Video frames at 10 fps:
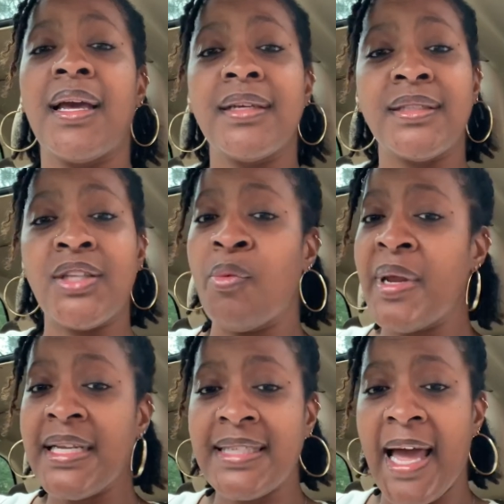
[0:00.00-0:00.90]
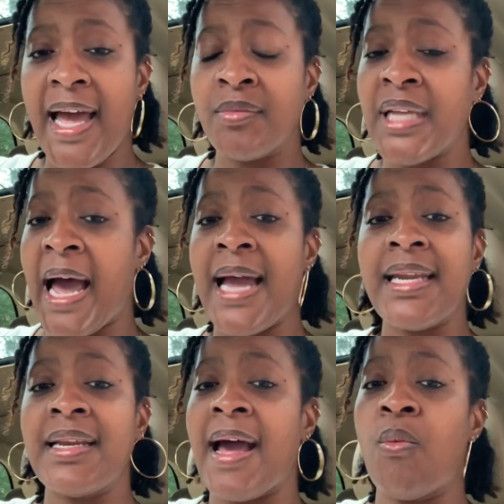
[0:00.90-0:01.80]
so many times I
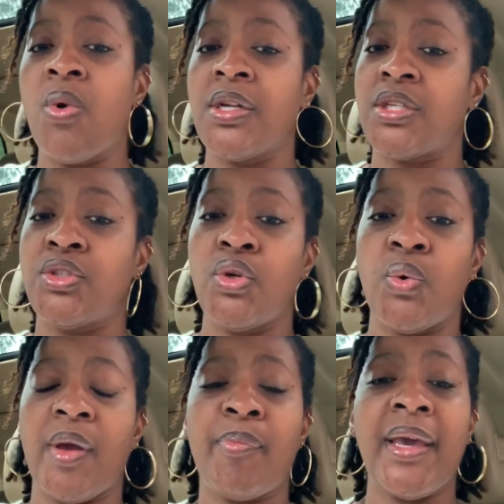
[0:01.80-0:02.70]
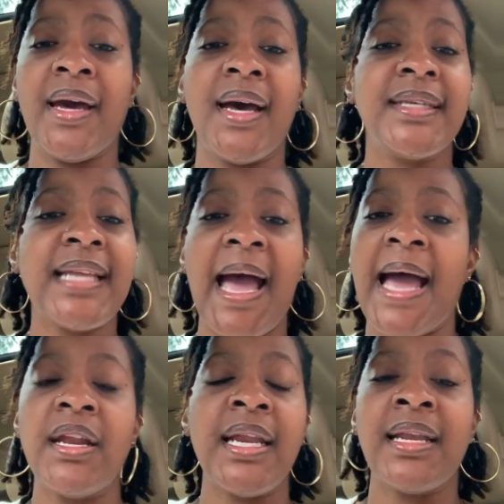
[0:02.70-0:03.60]
did not want to do it because
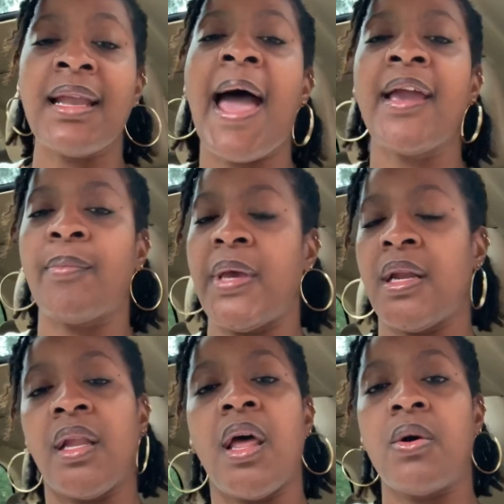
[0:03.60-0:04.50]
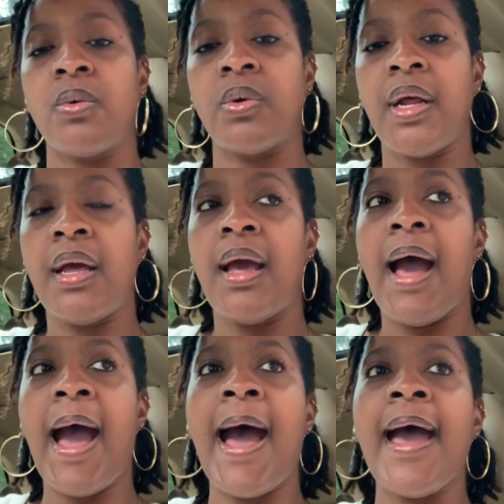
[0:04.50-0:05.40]
I didn't like being alone.
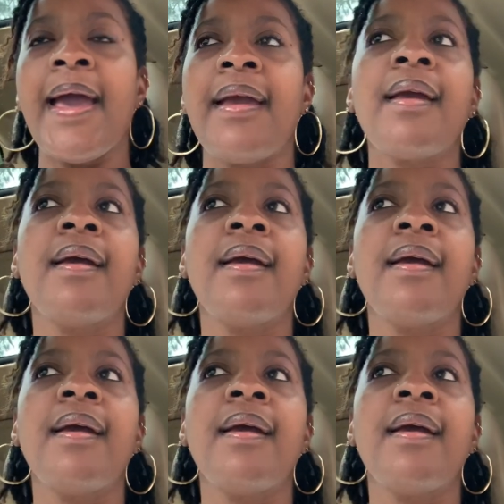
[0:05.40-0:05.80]
I